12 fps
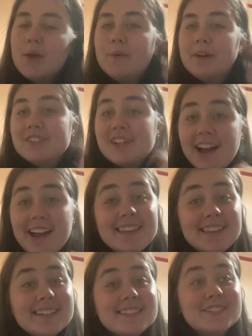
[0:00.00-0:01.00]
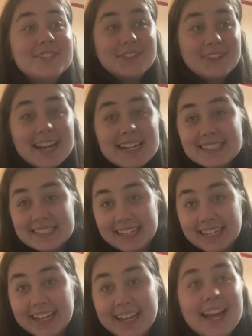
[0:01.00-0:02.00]
which I think is
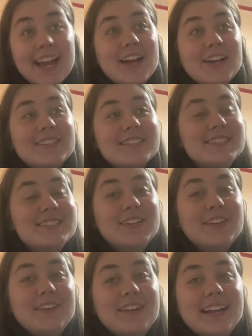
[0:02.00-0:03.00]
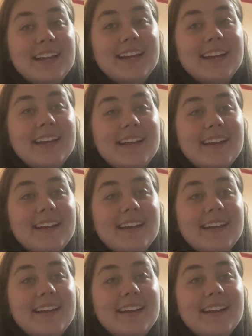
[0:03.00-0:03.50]
crazy considering